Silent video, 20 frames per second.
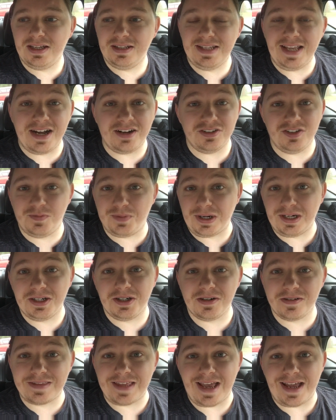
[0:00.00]
Now, you probably
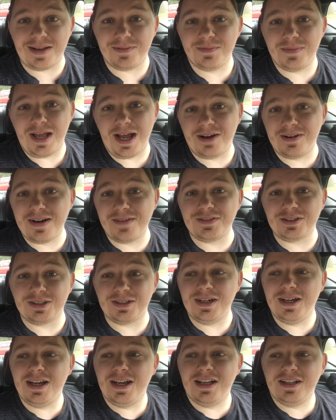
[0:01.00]
heard that.
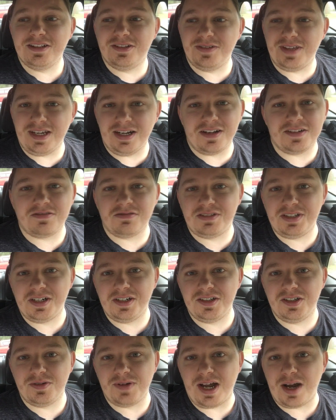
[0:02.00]
However, do they also
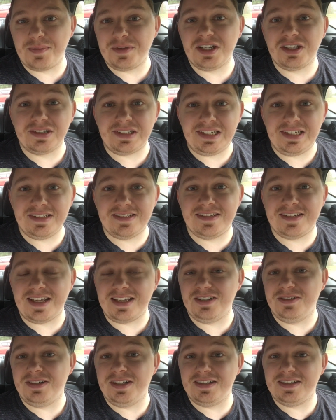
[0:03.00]
tell you how many leads
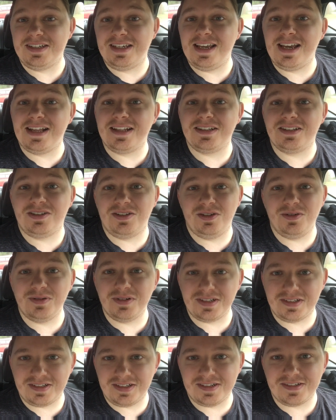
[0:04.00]
that you need to get
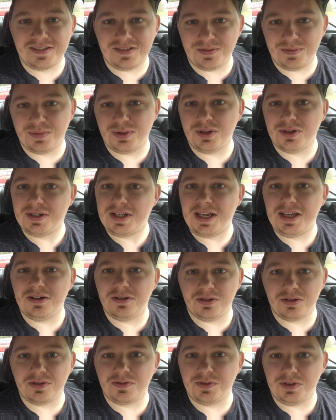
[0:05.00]
to a system per day in
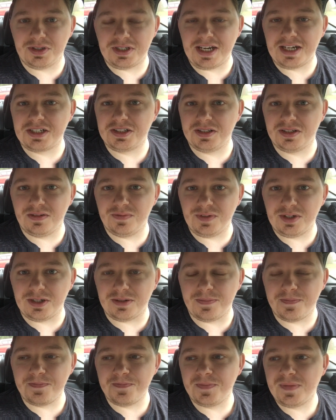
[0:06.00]
order for it to actually convert?